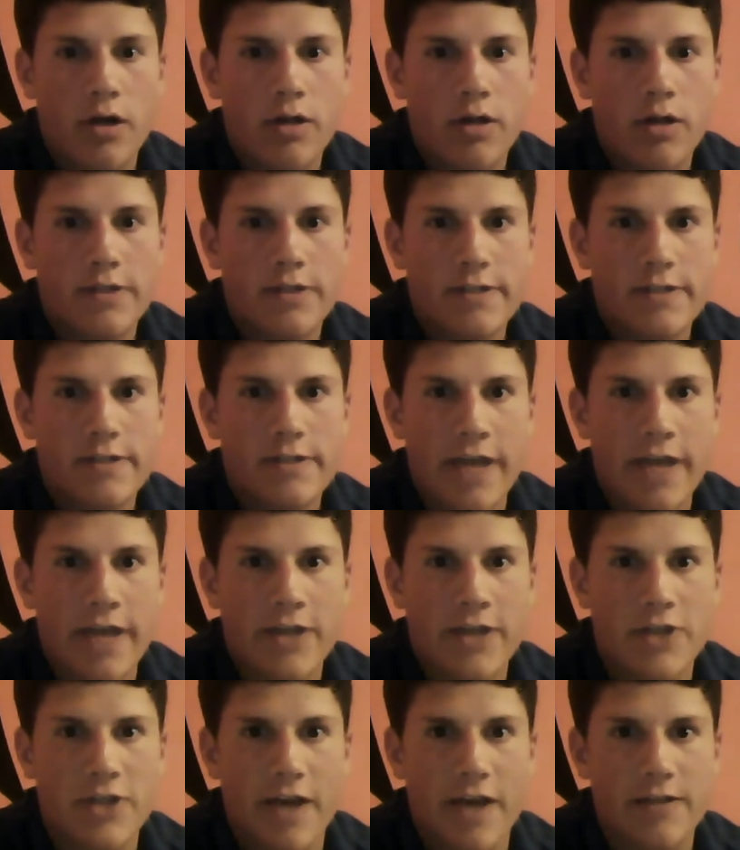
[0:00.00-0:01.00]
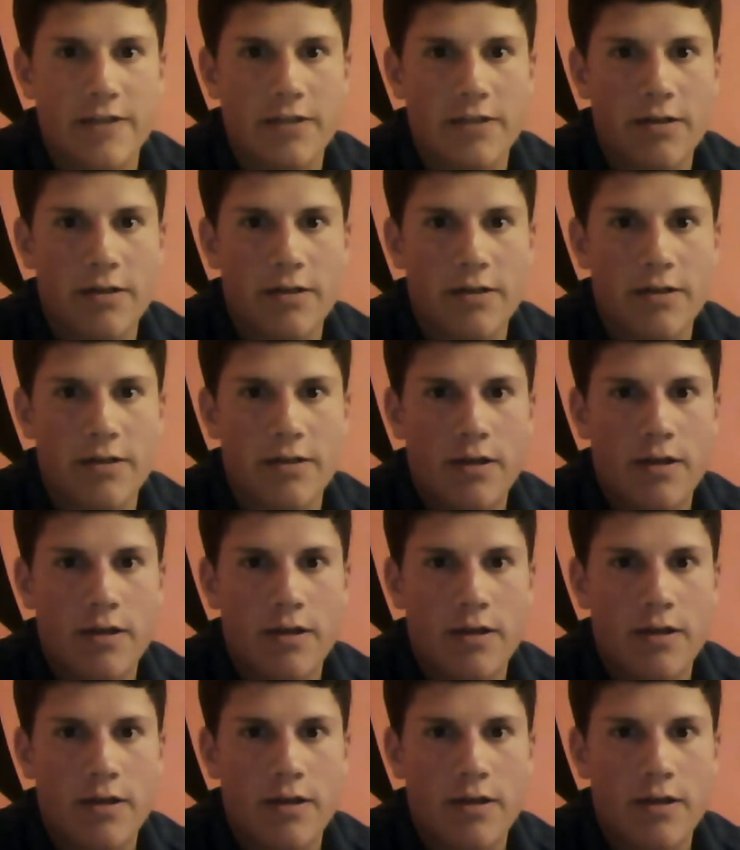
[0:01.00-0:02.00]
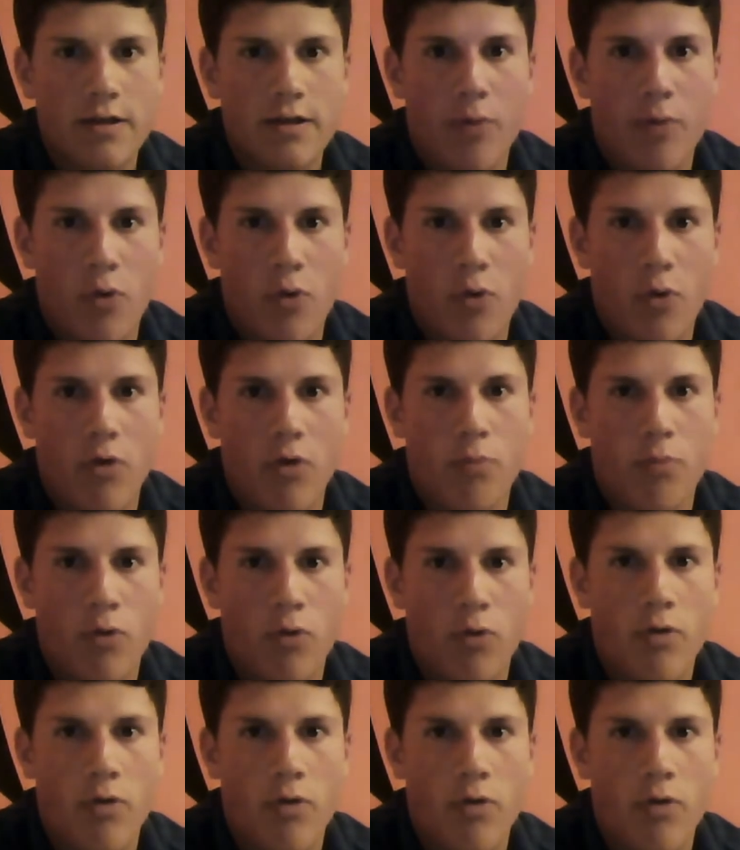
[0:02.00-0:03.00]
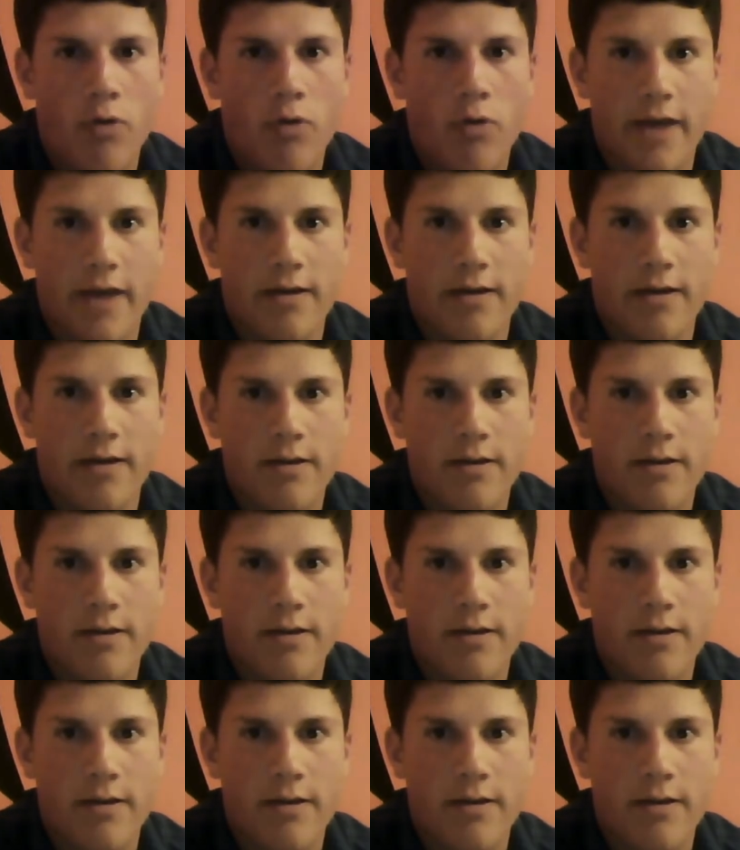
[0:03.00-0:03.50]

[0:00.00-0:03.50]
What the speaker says: Sanchez. That poor, poor man.